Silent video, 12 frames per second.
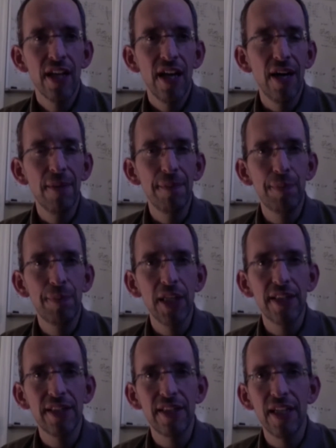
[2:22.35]

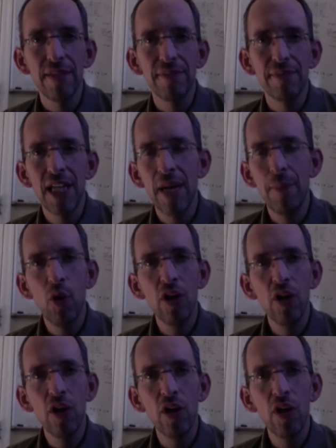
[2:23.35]
But kind of
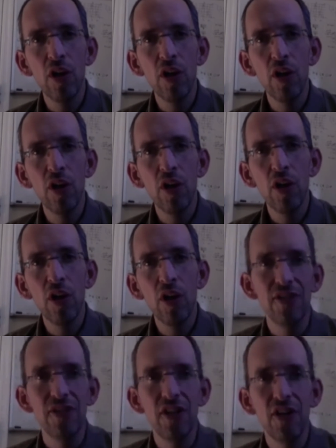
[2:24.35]
boiling it down,
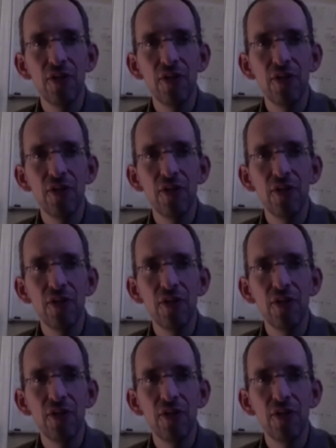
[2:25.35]
you know,